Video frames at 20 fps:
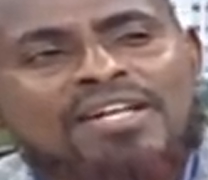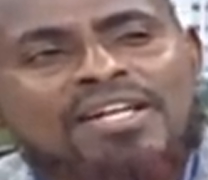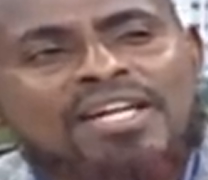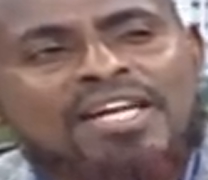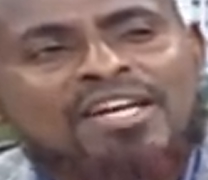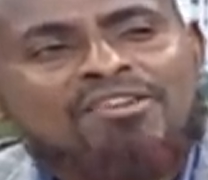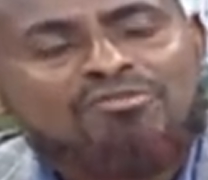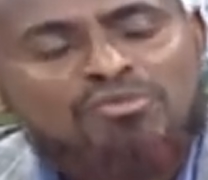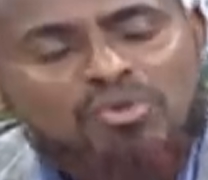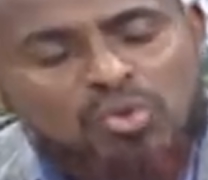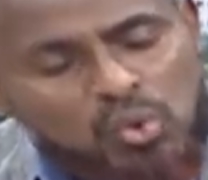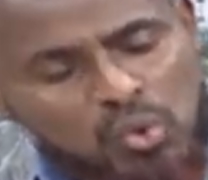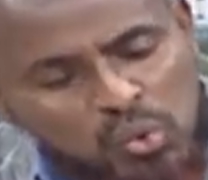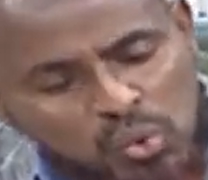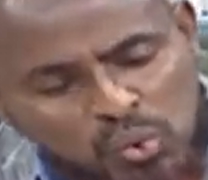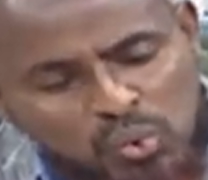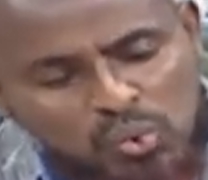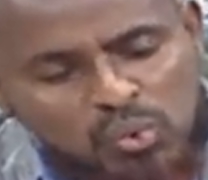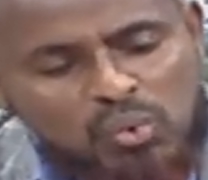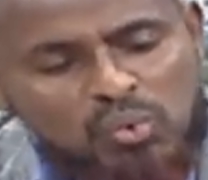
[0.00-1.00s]
if
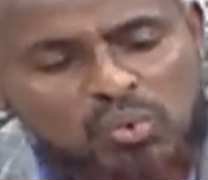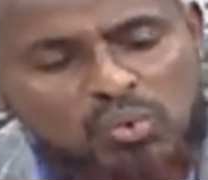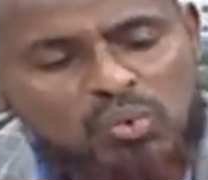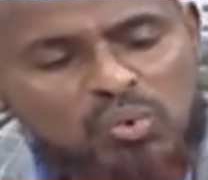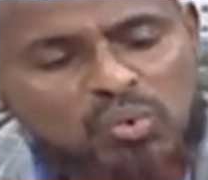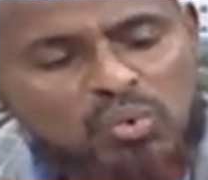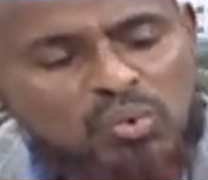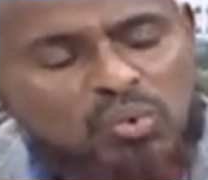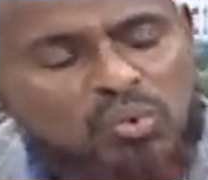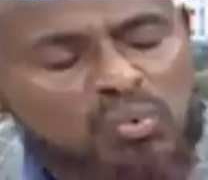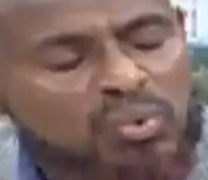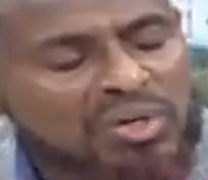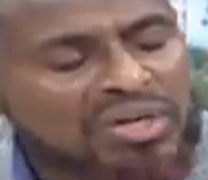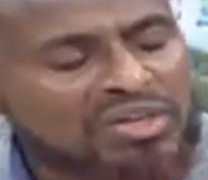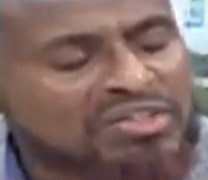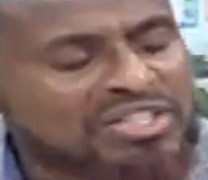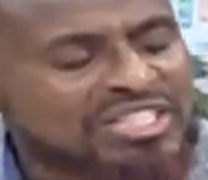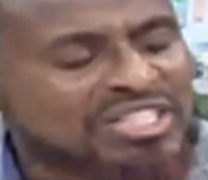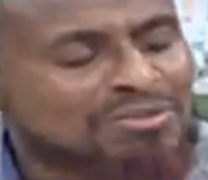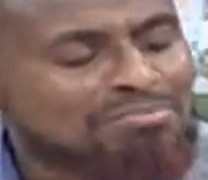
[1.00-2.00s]
Uhuru will
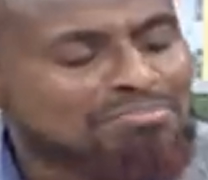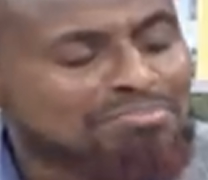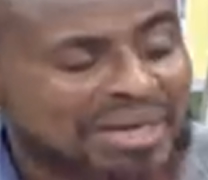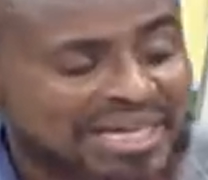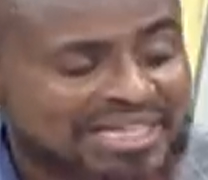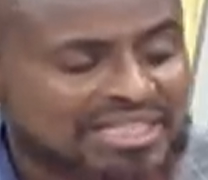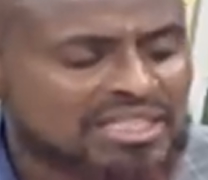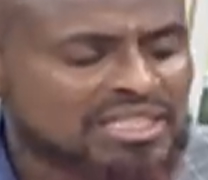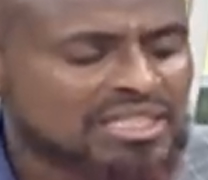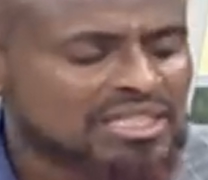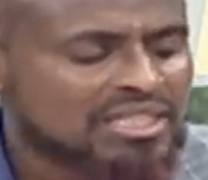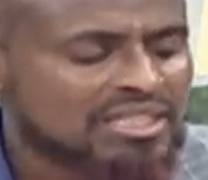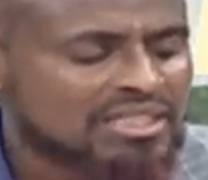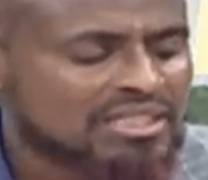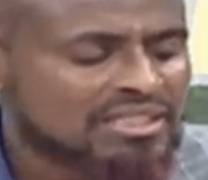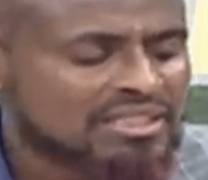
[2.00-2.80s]
respect